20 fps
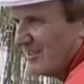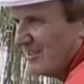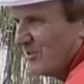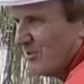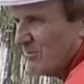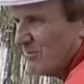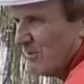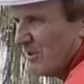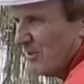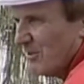
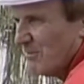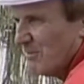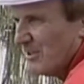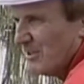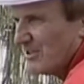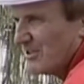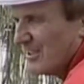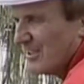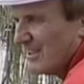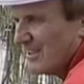Took my
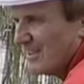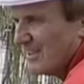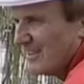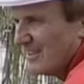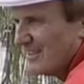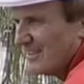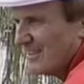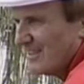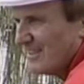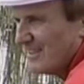biscuit
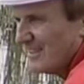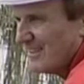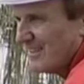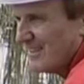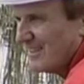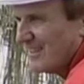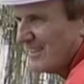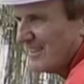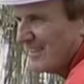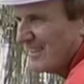and
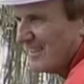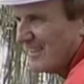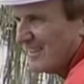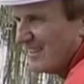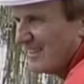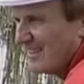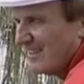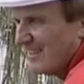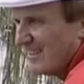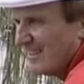
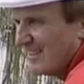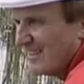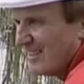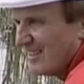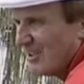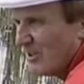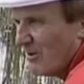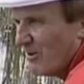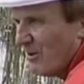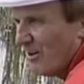go